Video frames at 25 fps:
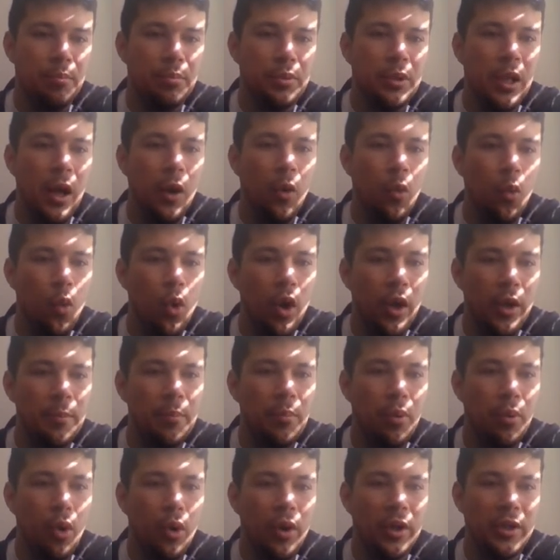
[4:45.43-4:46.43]
plot
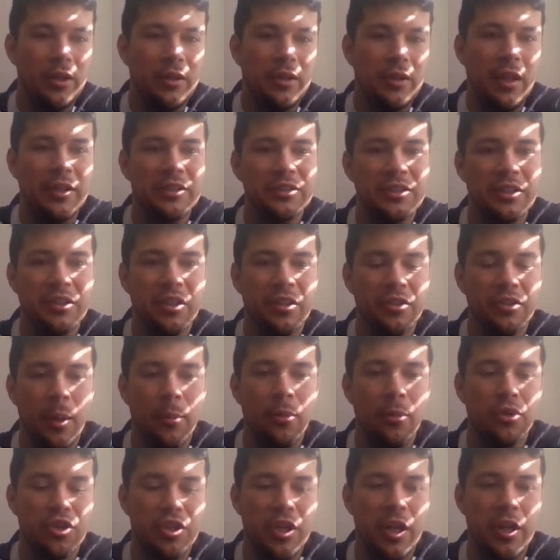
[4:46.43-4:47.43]
one point that is in the
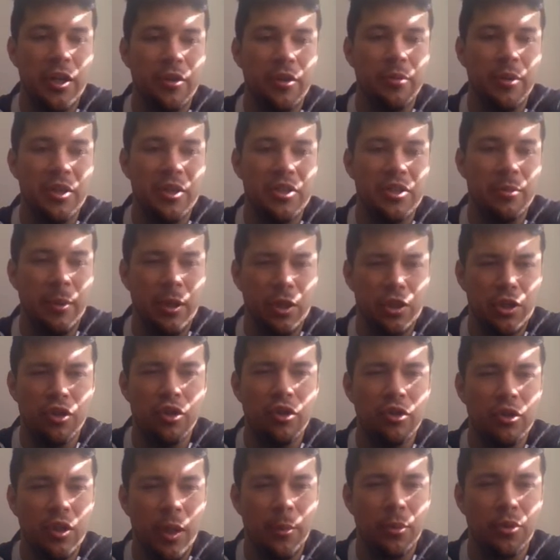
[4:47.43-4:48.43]
double shaded region. Make sure
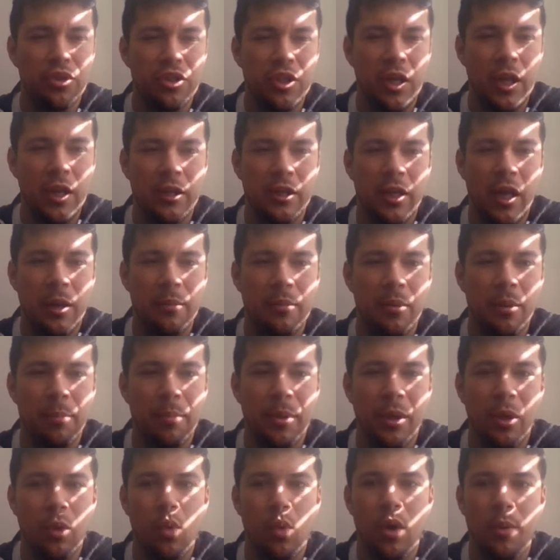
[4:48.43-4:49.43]
you double shade that, but
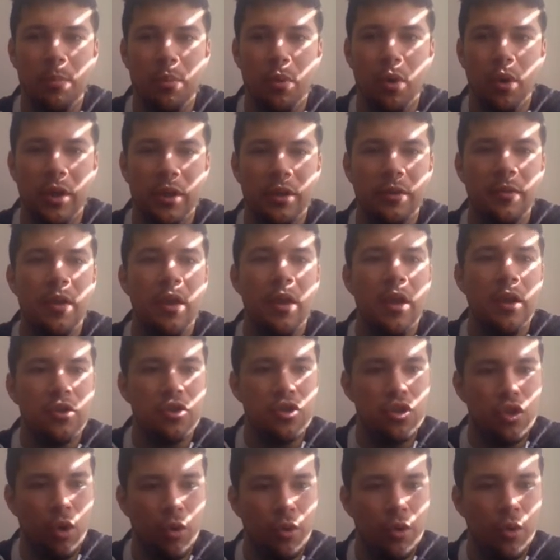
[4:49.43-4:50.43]
pick one point,
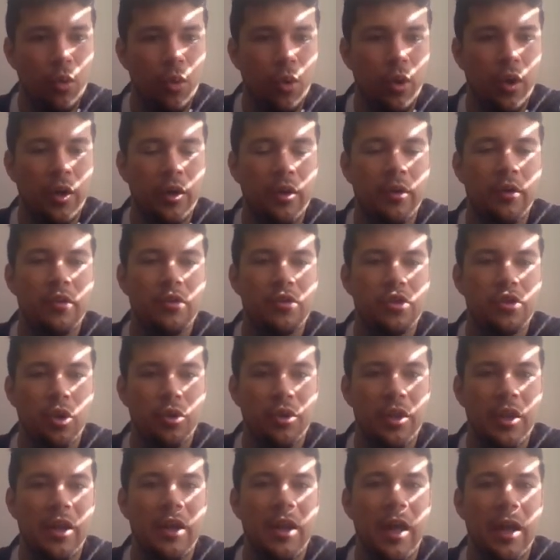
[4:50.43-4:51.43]
show the work, show
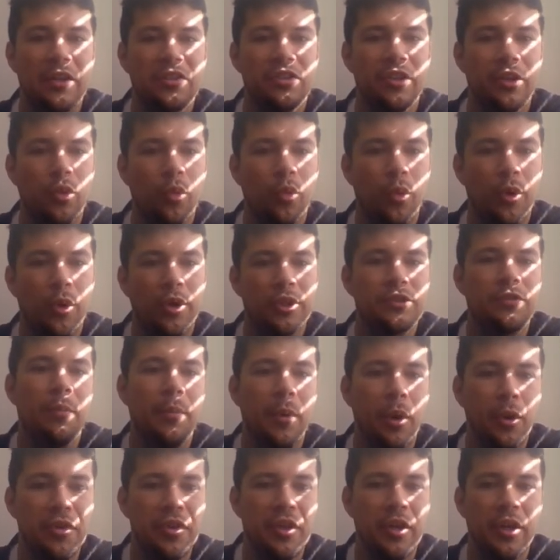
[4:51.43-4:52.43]
that it actually works for
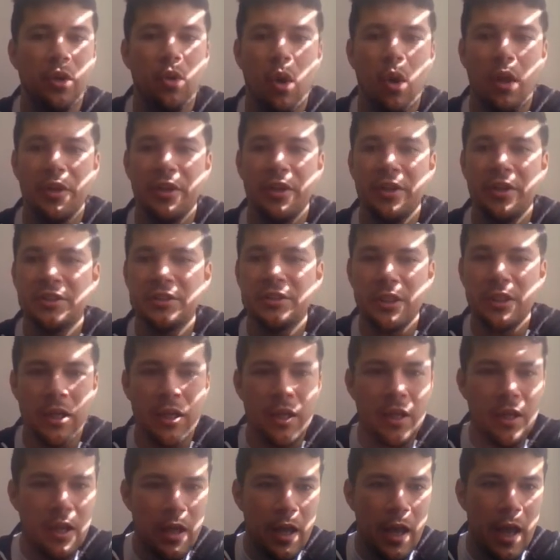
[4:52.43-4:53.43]
both inequalities,
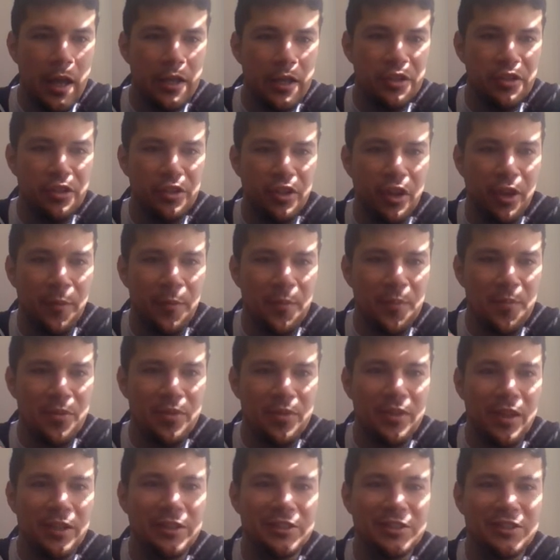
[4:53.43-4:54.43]
and you're done.
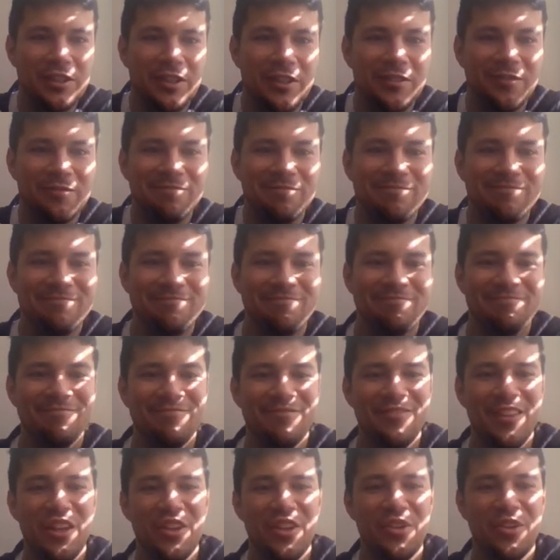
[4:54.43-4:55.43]
That's it.
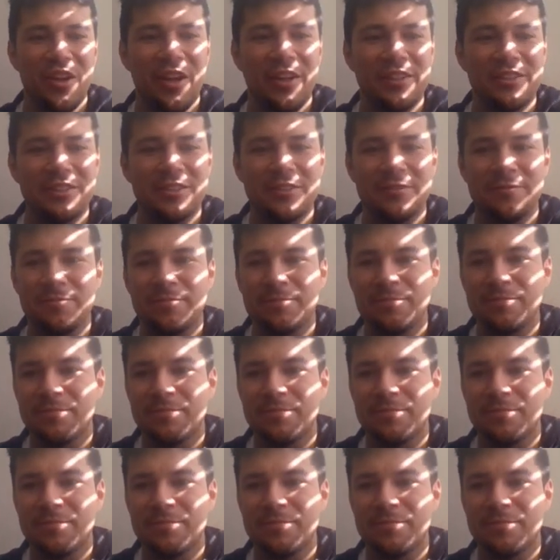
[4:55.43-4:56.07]
Thank you, guys.